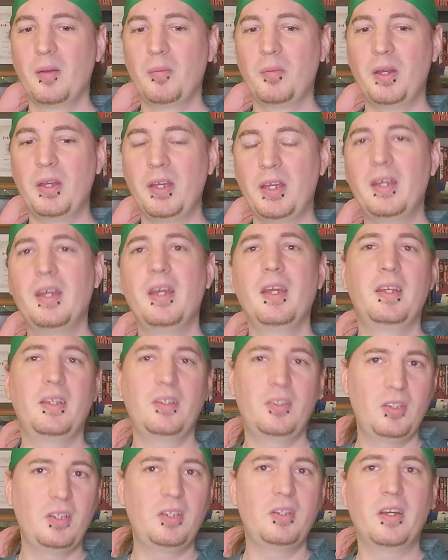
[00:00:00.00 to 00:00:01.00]
But
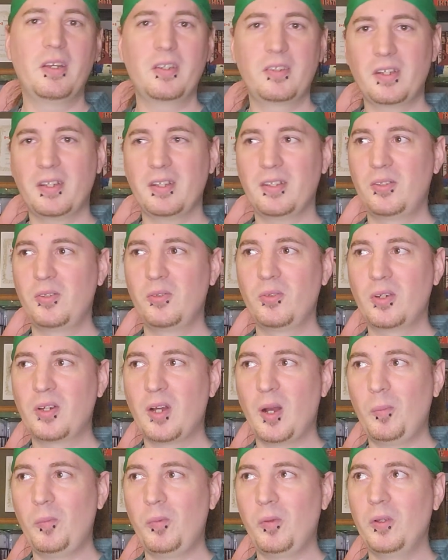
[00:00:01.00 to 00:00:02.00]
she does get into a
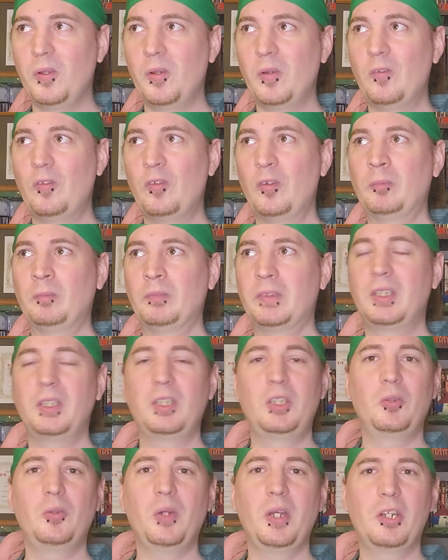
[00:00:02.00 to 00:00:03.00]
couple of
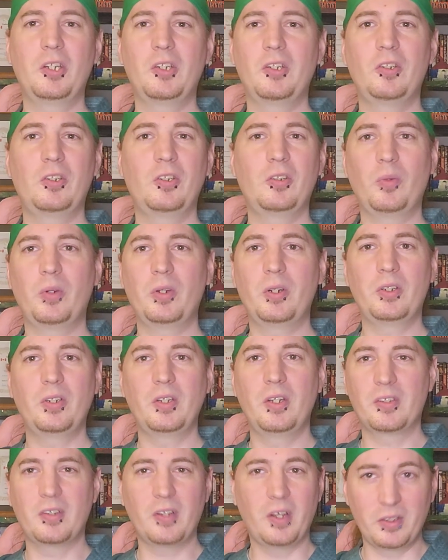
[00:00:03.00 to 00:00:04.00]
situations where
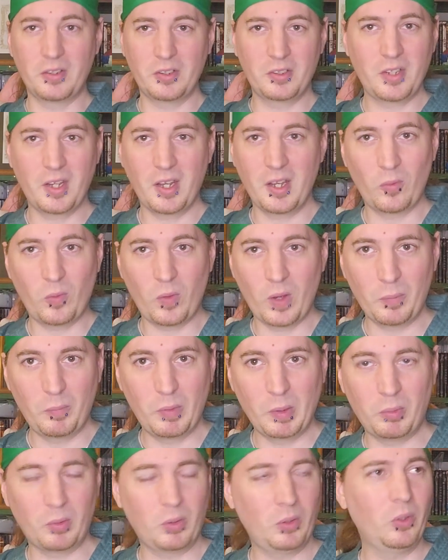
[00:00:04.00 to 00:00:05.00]
she doesn't understand why
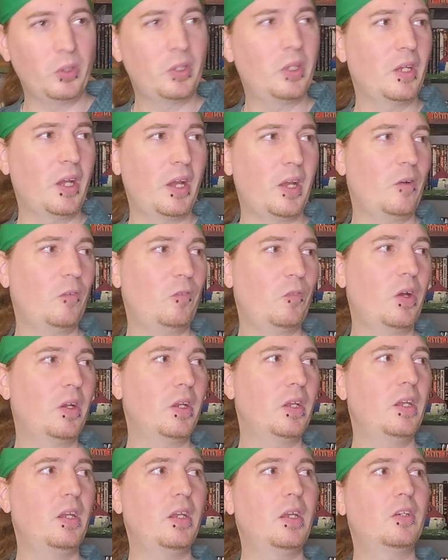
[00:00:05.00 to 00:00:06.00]
people are looking at her
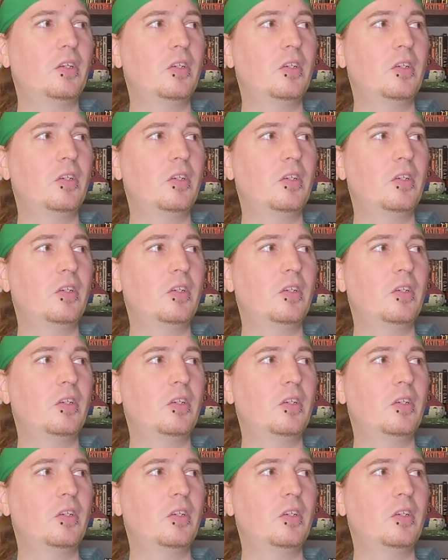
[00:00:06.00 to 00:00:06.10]
funny,